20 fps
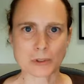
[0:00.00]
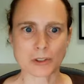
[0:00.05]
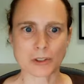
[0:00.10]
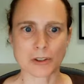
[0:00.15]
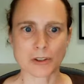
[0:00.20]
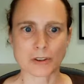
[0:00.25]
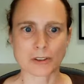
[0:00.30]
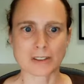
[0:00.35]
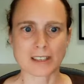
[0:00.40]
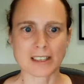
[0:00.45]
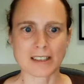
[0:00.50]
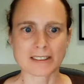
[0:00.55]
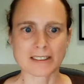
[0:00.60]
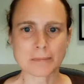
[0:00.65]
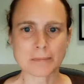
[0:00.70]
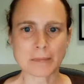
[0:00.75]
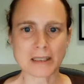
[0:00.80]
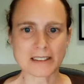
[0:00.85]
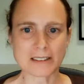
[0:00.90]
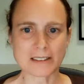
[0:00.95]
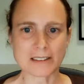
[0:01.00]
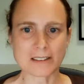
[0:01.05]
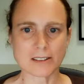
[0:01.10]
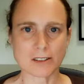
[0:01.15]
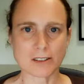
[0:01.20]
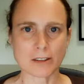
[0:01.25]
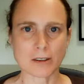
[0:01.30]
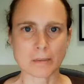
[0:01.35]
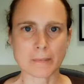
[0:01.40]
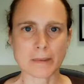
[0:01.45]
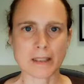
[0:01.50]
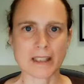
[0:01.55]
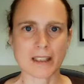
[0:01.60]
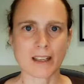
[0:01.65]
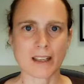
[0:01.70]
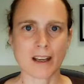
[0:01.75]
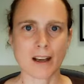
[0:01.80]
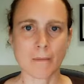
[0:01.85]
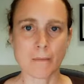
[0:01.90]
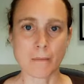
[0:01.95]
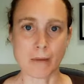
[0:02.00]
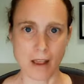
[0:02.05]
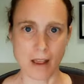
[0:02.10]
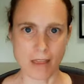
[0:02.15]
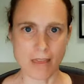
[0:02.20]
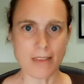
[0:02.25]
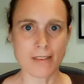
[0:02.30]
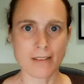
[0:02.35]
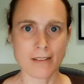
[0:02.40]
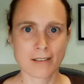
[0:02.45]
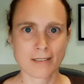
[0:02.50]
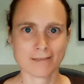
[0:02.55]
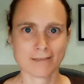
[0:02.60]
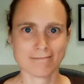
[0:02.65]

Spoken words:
So Tussie-Mussie took me a month.